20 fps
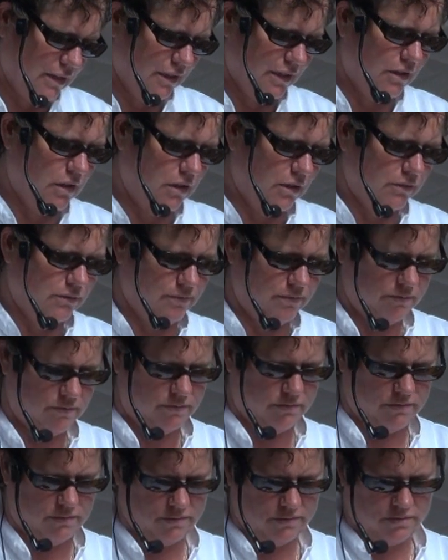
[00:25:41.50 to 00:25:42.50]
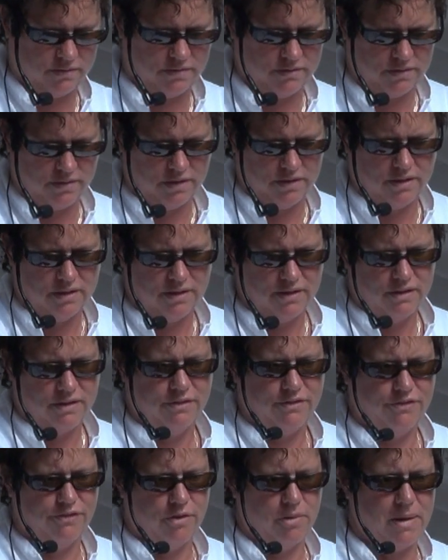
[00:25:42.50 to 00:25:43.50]
a little,
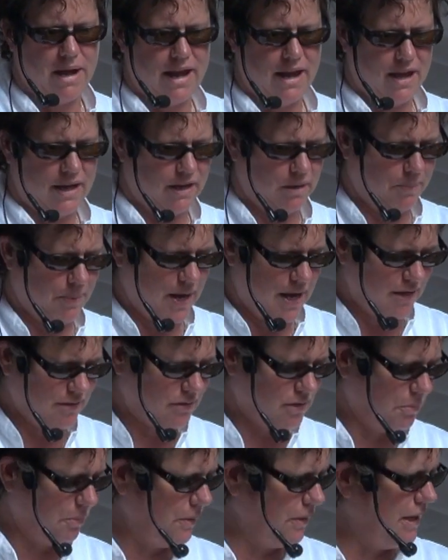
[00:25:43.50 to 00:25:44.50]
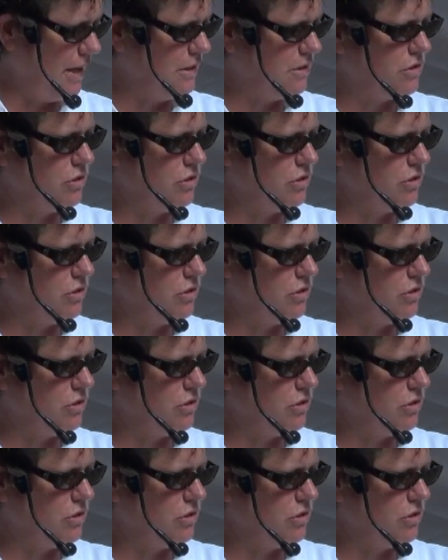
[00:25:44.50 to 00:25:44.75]
for my antipasta plate,